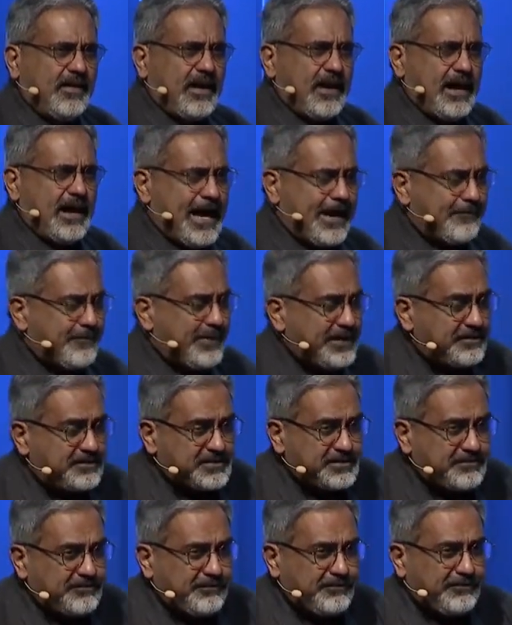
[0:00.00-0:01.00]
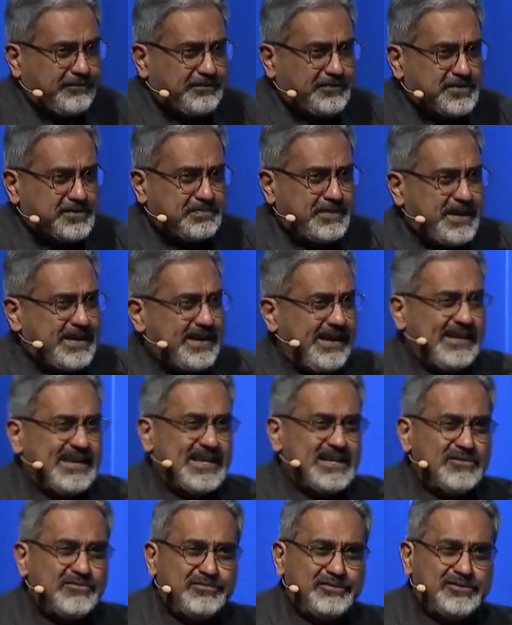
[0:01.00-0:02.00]
I've been speaking
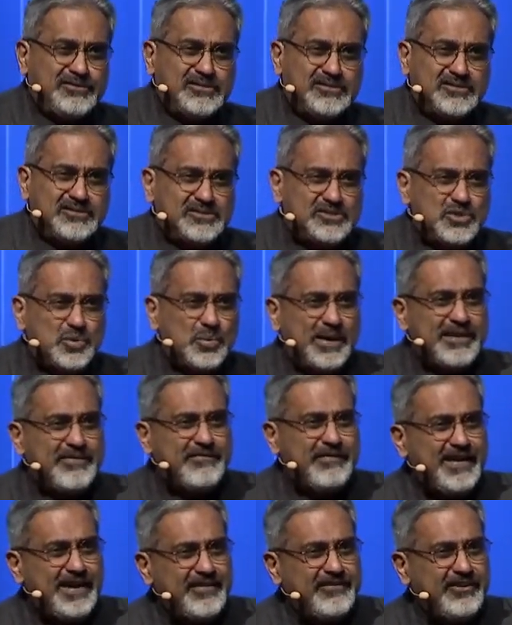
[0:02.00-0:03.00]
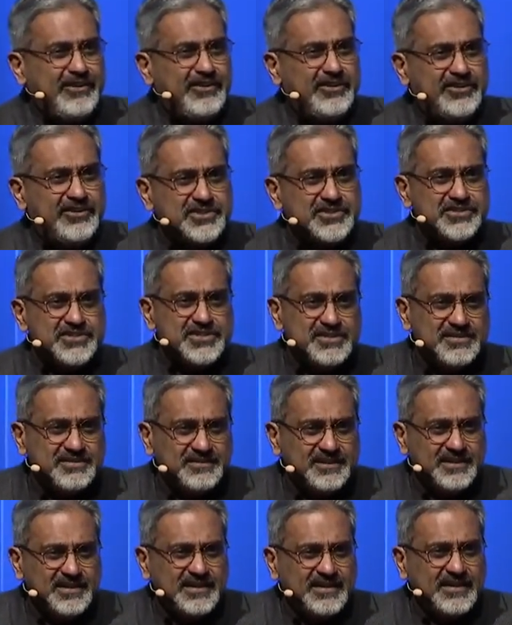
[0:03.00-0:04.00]
now for 25 years,
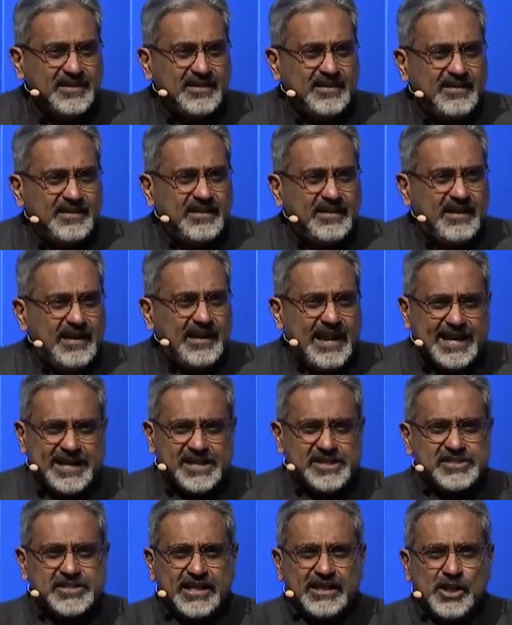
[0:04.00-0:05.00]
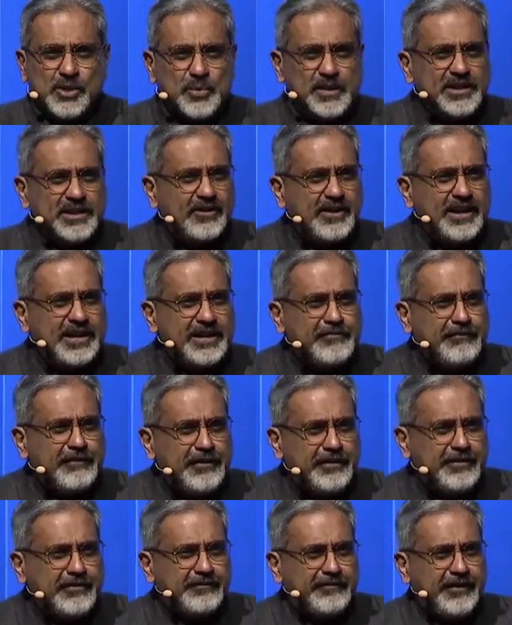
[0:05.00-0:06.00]
and I can tell you without any
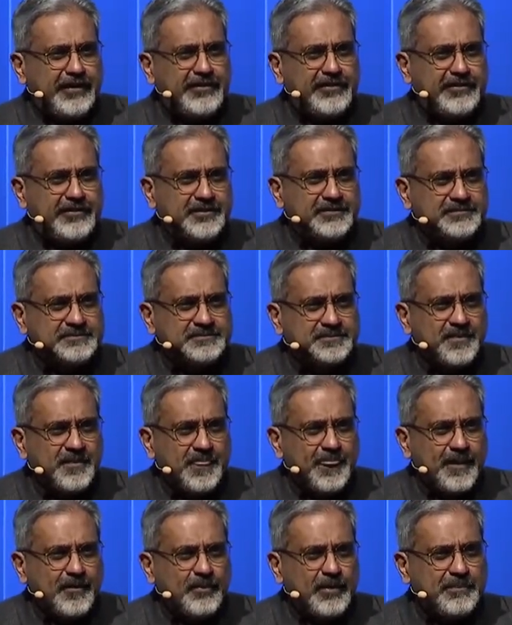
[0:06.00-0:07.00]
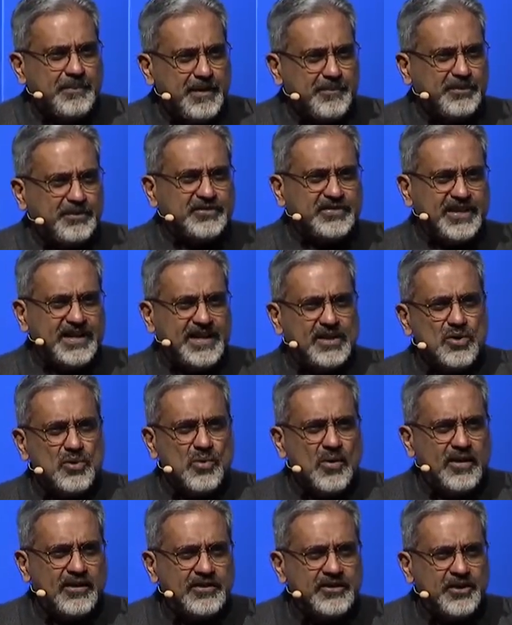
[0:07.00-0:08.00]
fear of error, when people say, who
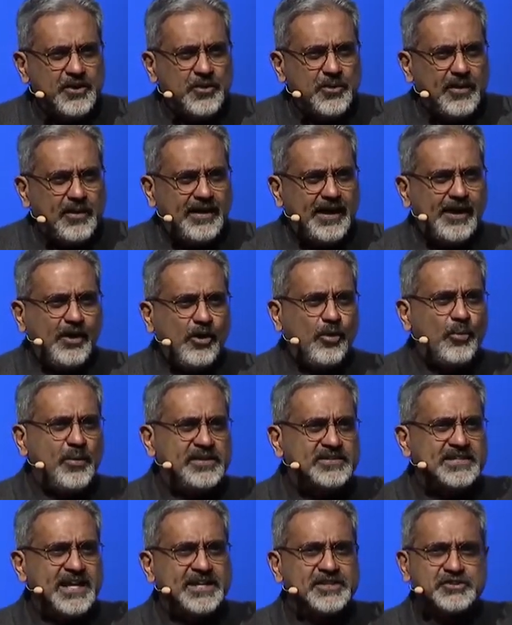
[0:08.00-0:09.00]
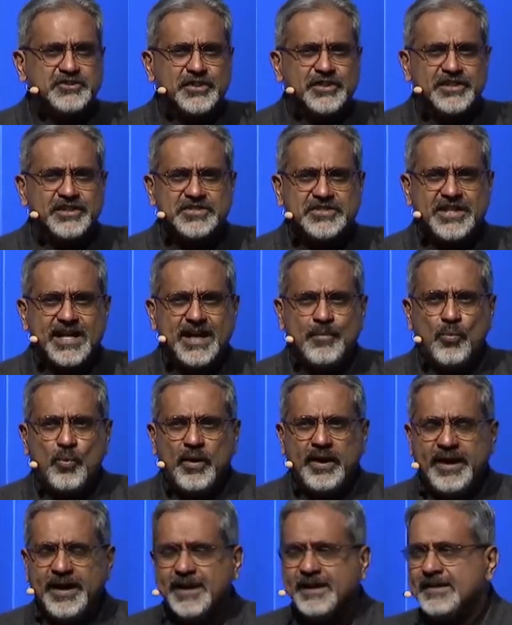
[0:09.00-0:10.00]
are you? I always answer the same
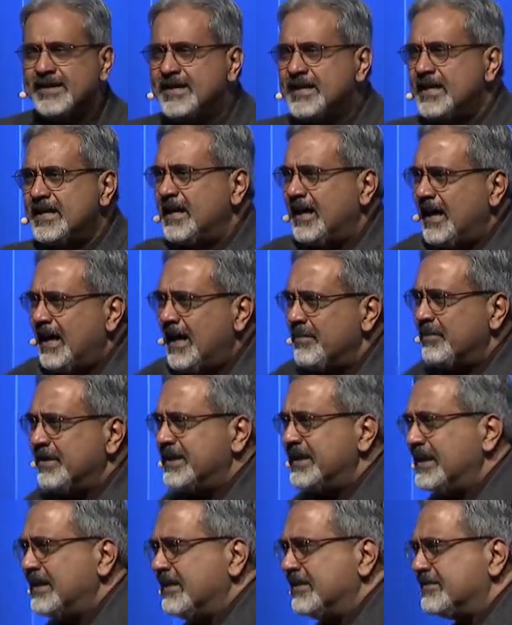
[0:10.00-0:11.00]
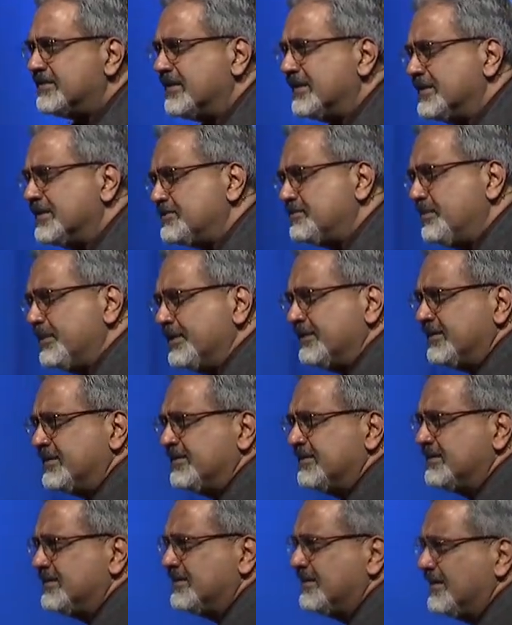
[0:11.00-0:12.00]
way. I'm Anila's husband
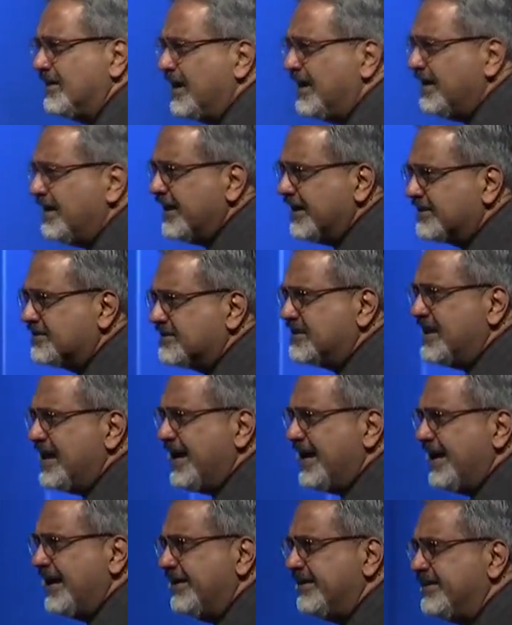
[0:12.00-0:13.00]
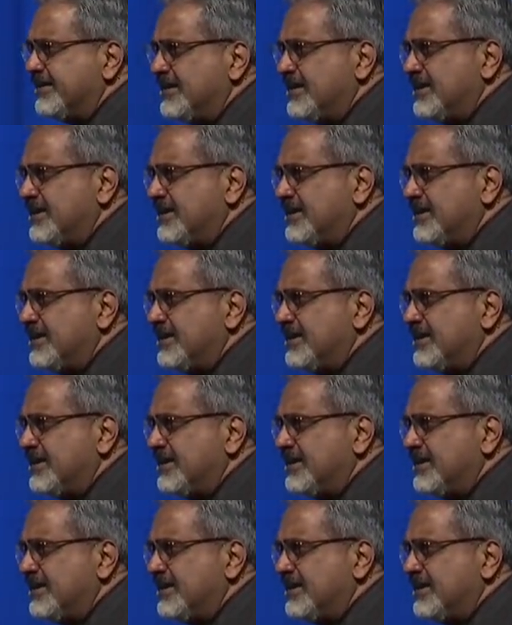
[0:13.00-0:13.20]
and Nick's dad.